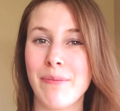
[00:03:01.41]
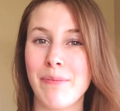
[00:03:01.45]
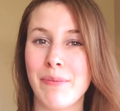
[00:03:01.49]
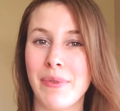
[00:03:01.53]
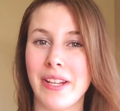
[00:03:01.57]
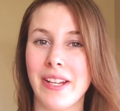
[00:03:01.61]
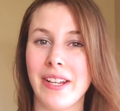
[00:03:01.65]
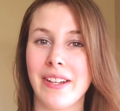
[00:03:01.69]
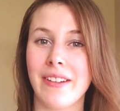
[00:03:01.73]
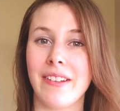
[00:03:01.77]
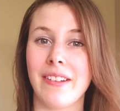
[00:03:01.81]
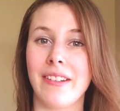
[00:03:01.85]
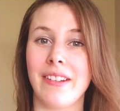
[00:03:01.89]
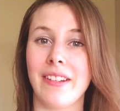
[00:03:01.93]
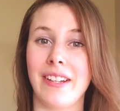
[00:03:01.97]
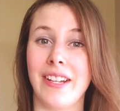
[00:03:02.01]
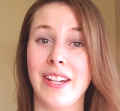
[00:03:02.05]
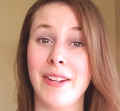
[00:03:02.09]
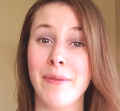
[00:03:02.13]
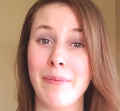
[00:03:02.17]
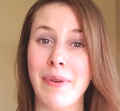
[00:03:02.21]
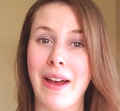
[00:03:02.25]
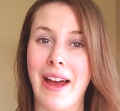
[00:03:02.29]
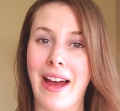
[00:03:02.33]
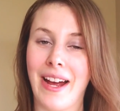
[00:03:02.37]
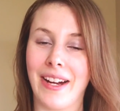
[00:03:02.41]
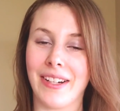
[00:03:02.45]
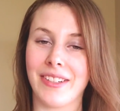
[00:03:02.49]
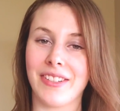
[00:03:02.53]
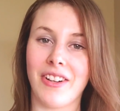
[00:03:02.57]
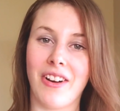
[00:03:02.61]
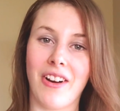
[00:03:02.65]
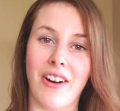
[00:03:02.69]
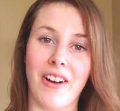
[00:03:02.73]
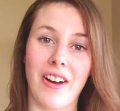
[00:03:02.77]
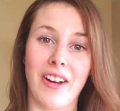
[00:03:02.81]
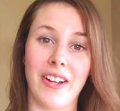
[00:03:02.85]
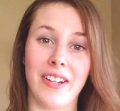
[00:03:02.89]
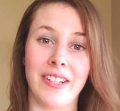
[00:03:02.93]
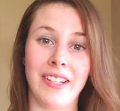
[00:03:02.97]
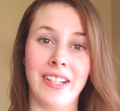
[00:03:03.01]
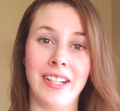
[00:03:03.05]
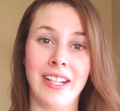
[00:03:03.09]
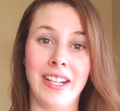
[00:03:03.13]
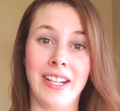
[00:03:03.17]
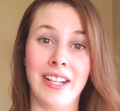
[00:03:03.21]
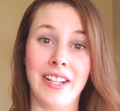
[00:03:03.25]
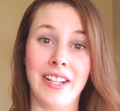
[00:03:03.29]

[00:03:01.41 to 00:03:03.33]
big impact on